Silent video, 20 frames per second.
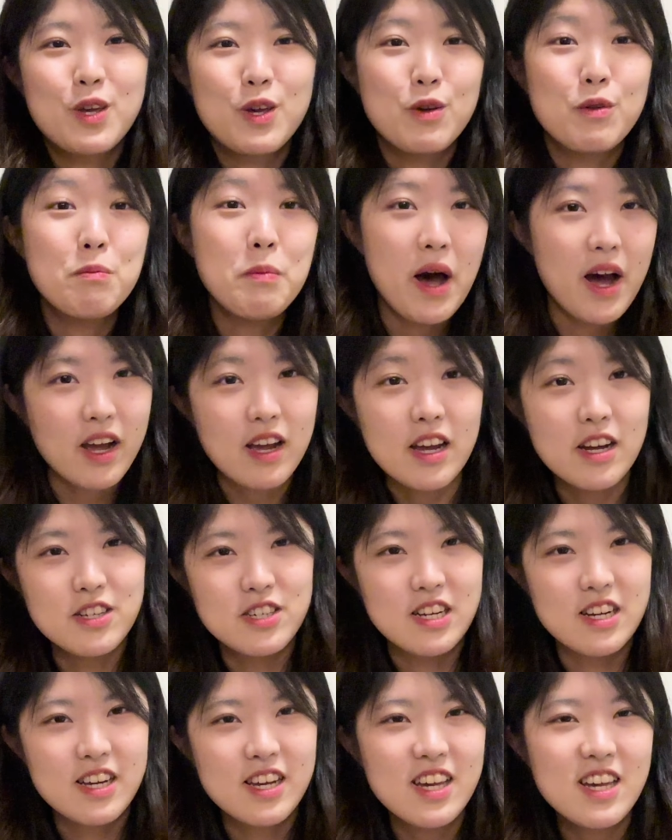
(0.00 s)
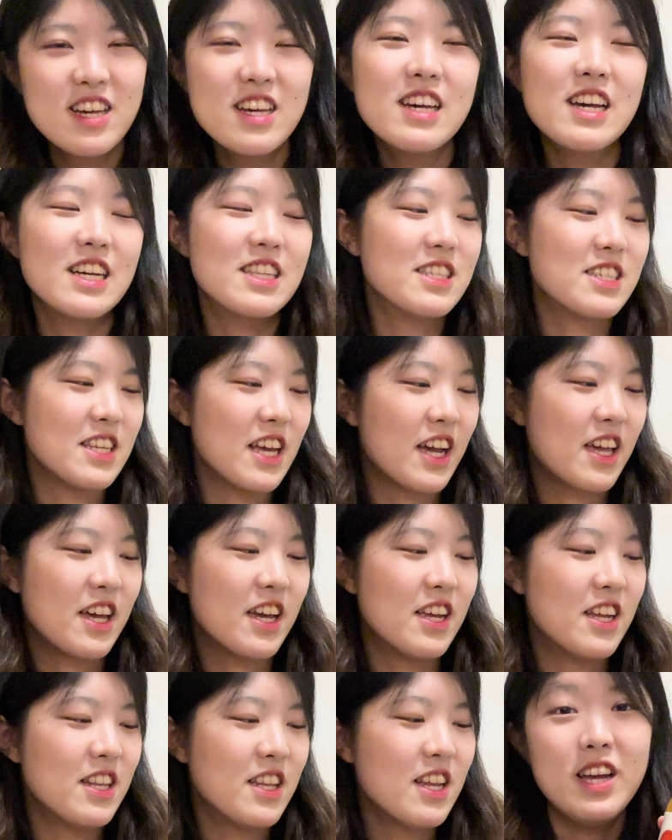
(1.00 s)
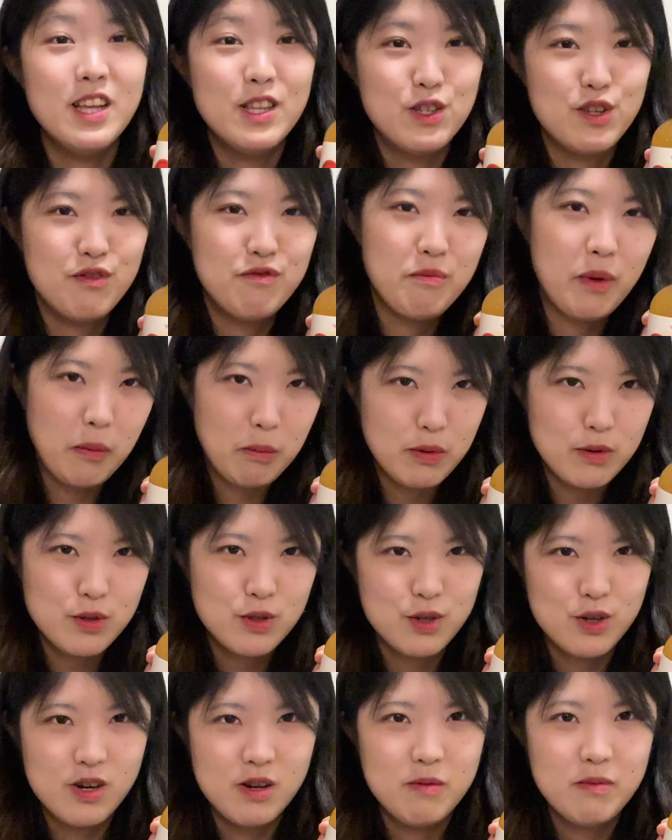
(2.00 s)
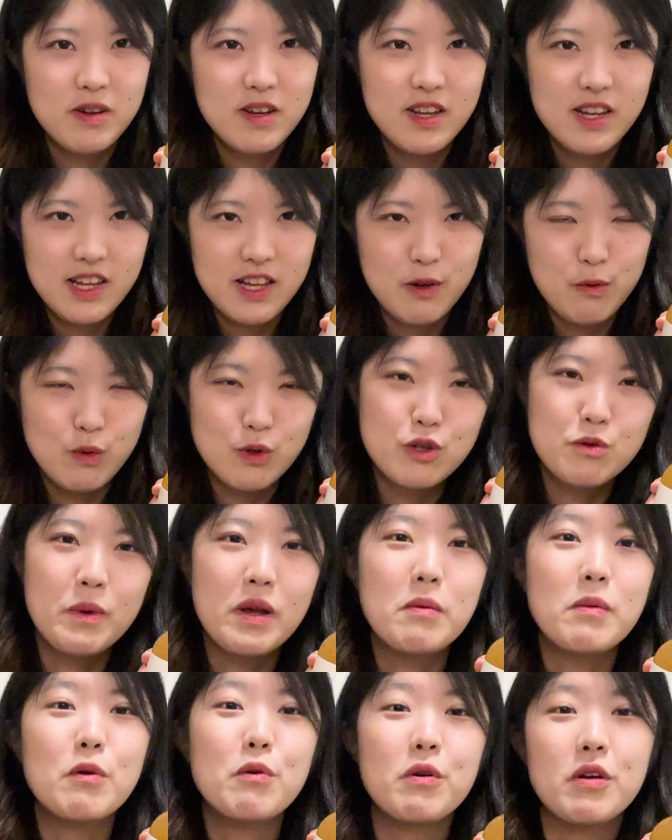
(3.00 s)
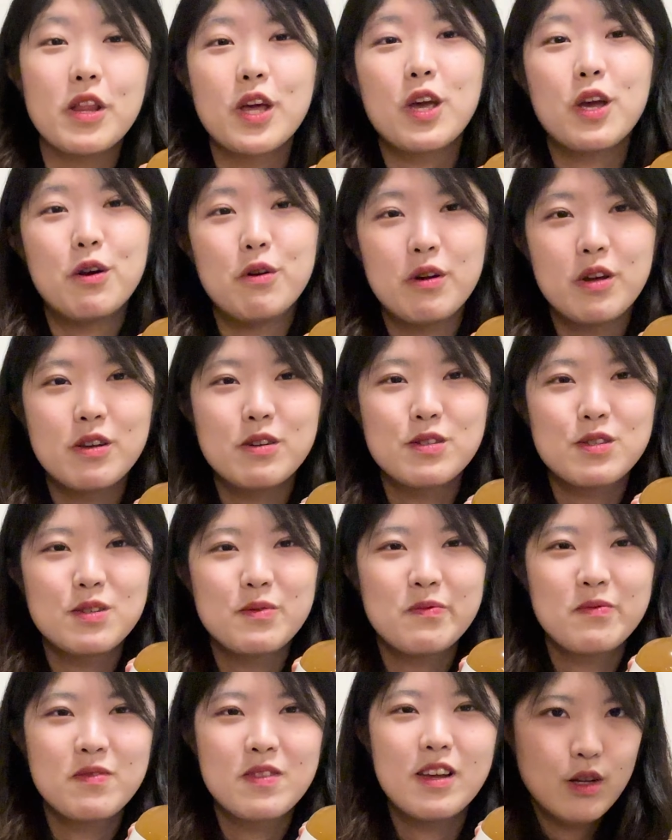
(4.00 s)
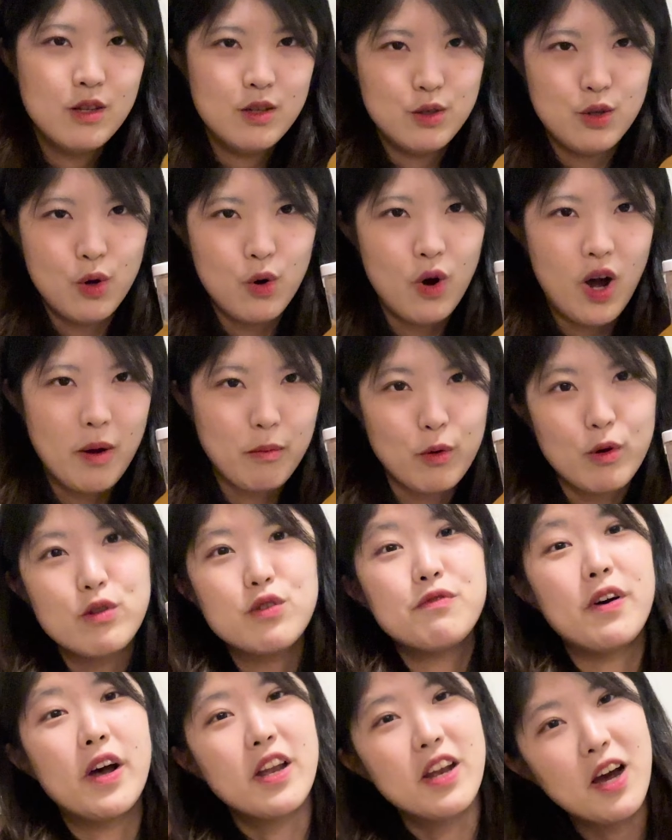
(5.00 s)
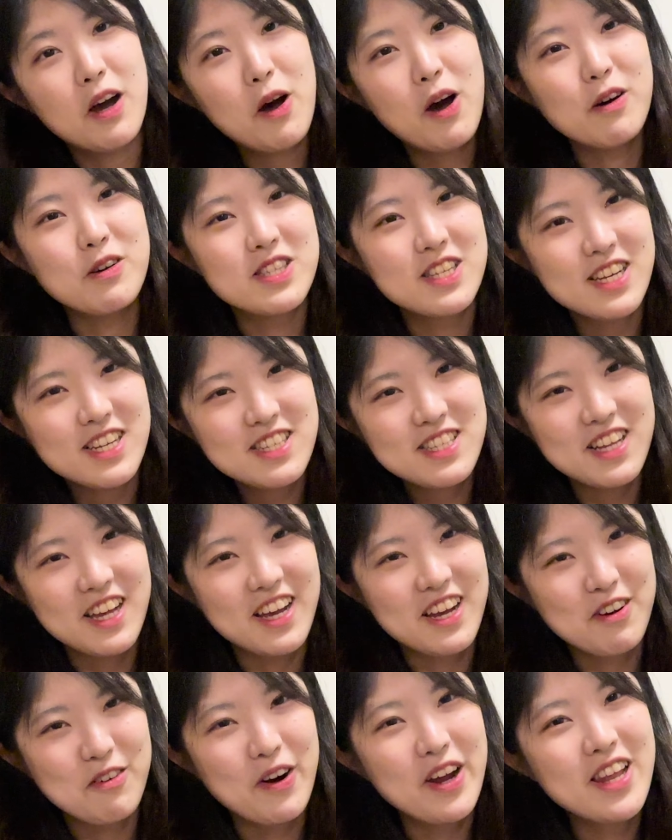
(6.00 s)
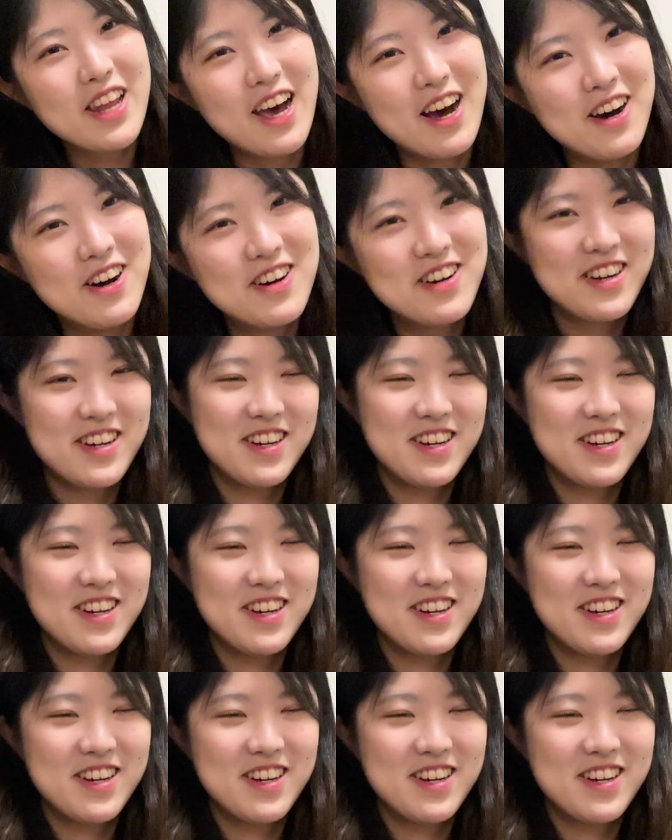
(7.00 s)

cute packaging, and second, hint of maple syrup, which made me really curious. So I'm going to find out how it tastes like right now.